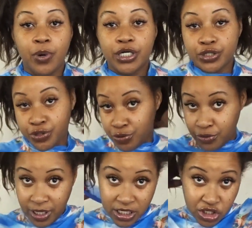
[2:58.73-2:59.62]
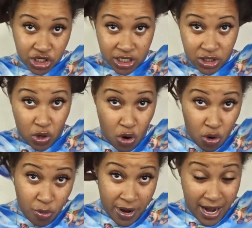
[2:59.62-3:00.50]
want to do is just
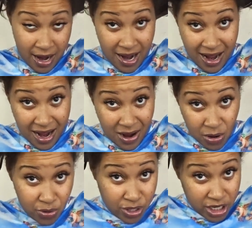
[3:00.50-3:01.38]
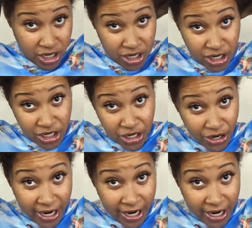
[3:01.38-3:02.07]
comb out your